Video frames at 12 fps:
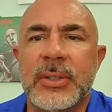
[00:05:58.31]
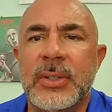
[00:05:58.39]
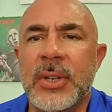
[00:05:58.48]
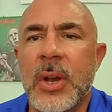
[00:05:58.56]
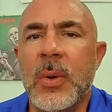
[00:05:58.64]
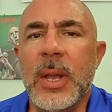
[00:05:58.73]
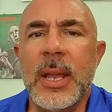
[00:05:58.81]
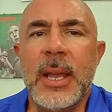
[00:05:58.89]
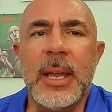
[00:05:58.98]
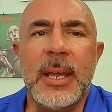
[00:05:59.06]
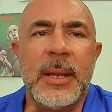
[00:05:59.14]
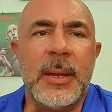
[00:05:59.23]
So
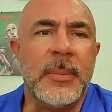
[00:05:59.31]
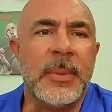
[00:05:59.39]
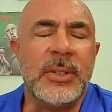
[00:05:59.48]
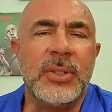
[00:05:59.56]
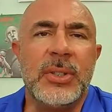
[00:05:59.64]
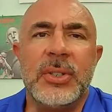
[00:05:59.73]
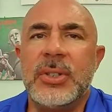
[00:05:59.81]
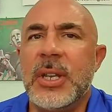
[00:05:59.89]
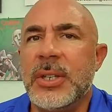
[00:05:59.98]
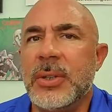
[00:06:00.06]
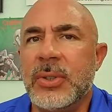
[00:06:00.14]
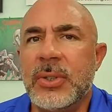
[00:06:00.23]
let's just say
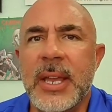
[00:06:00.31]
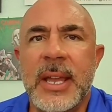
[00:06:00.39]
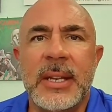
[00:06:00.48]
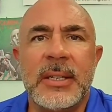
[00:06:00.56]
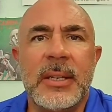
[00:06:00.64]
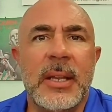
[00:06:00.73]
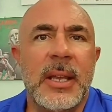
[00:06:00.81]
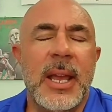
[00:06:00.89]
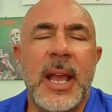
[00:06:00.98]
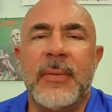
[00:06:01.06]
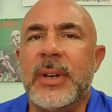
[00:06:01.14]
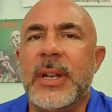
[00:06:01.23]
you scan
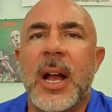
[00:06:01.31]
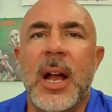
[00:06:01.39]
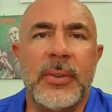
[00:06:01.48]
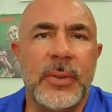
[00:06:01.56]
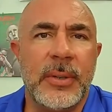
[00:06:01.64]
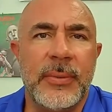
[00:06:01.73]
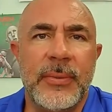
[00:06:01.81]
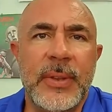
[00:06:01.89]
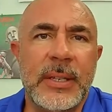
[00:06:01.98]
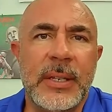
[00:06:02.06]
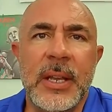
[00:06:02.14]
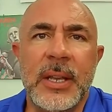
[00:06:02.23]
every 100 feet.